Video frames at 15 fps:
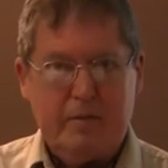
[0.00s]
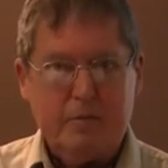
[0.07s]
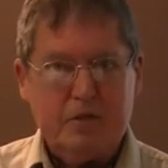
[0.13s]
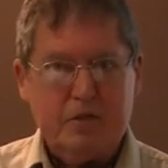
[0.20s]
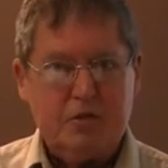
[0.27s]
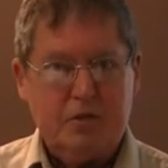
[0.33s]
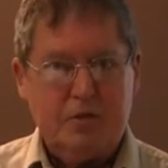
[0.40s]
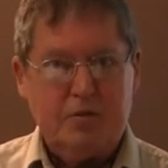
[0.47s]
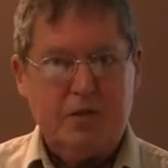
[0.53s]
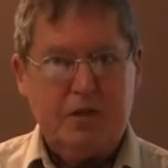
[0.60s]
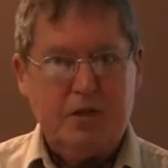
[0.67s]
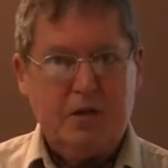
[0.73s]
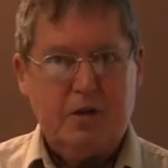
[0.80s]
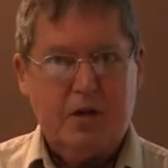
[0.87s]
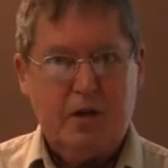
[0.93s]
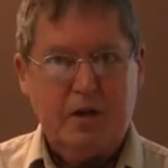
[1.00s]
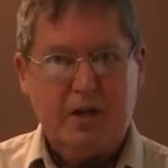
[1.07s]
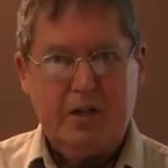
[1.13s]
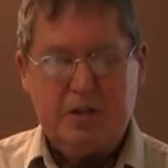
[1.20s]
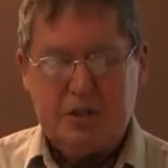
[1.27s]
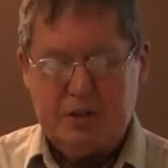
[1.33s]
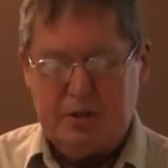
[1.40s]
the mystery of the
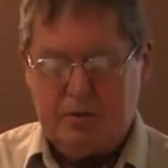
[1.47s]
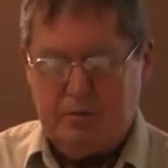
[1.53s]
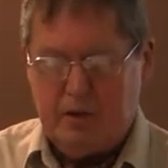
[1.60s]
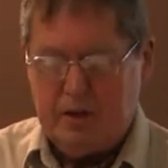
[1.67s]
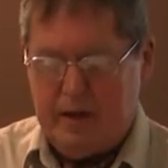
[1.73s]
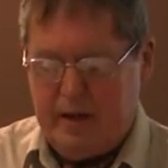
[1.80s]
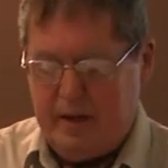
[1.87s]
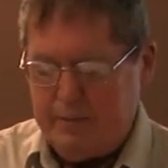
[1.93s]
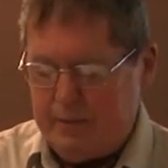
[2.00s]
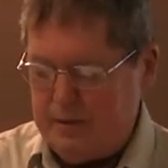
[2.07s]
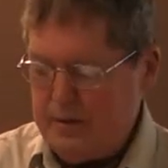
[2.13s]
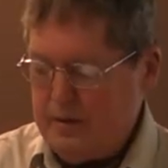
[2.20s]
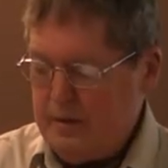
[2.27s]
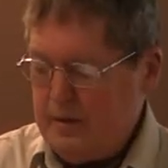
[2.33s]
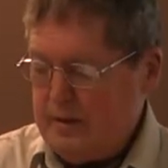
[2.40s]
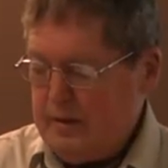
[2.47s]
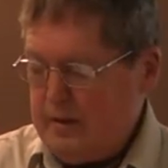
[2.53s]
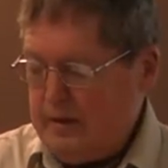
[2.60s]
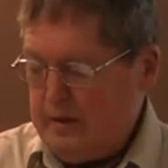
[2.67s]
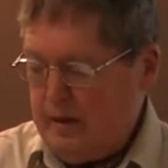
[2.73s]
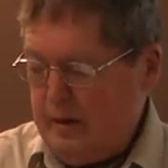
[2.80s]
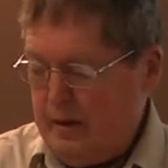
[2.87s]
incarnation and what happened.
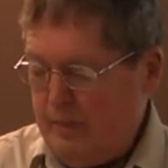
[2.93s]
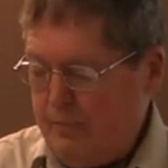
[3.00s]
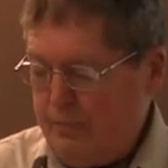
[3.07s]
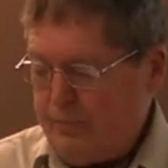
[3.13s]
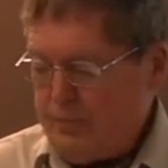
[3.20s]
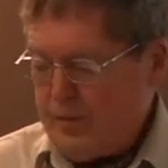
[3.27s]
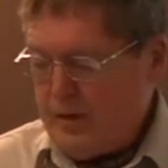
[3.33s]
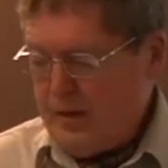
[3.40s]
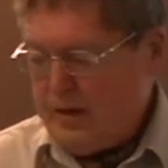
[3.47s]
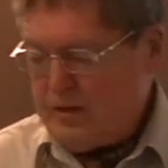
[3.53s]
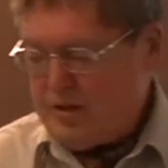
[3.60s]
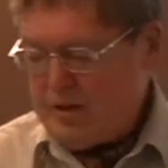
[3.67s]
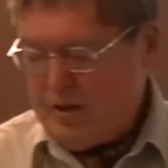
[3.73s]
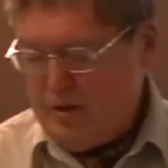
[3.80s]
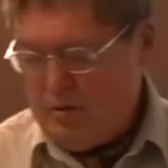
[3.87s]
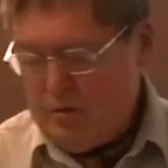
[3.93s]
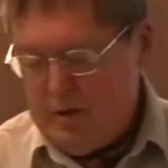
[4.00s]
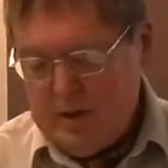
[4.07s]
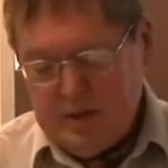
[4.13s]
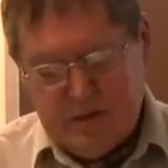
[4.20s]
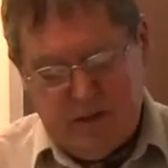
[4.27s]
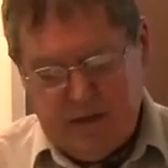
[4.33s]
Um, and so,
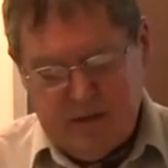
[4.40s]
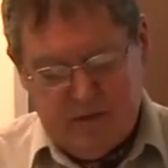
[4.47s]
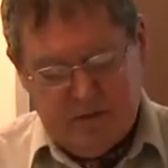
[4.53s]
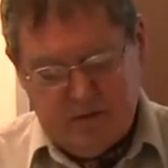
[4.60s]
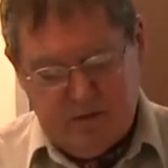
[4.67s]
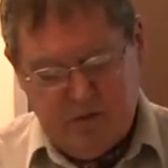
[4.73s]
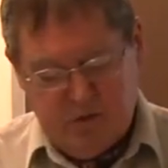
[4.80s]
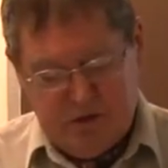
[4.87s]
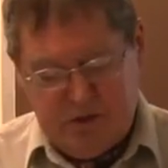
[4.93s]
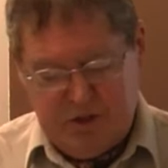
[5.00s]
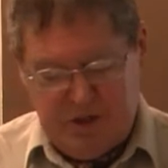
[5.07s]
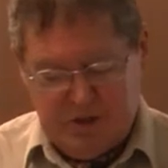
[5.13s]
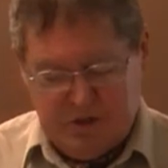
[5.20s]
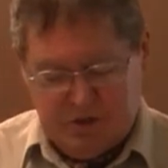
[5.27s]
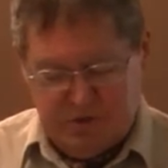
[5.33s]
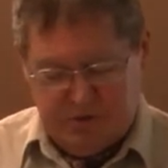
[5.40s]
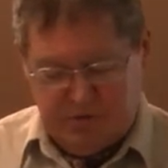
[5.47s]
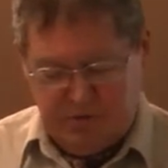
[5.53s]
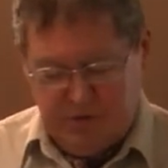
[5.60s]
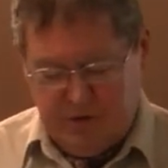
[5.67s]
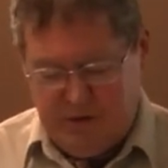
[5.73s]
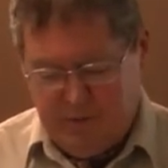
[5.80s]
they, of course, Jesus was
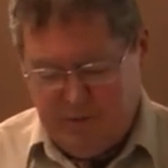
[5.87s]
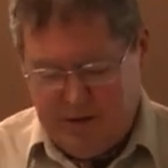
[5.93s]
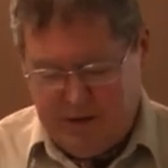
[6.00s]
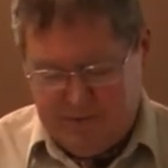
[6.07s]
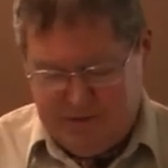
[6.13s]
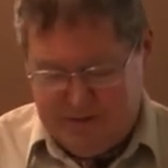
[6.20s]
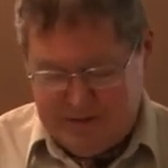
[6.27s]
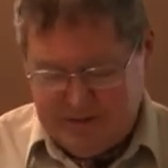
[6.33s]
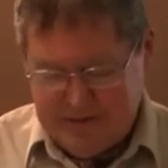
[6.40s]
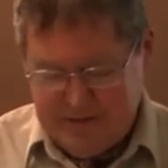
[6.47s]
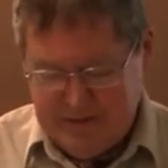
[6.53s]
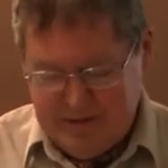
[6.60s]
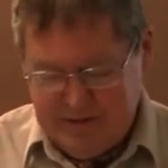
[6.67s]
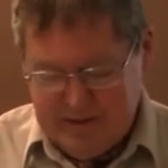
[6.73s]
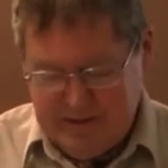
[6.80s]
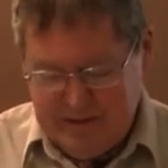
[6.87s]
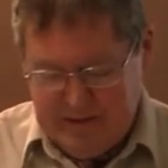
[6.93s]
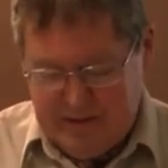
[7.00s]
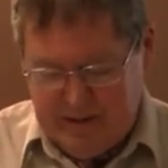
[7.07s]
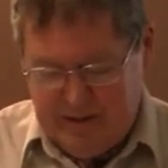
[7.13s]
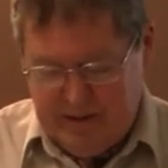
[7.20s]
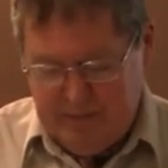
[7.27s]
fully aware of this.
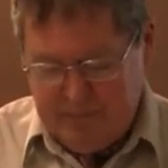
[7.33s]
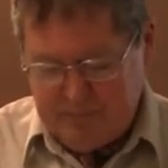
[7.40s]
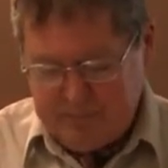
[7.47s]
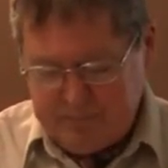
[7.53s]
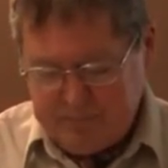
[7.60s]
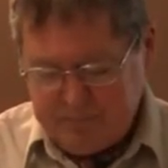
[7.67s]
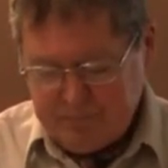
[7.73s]
Um,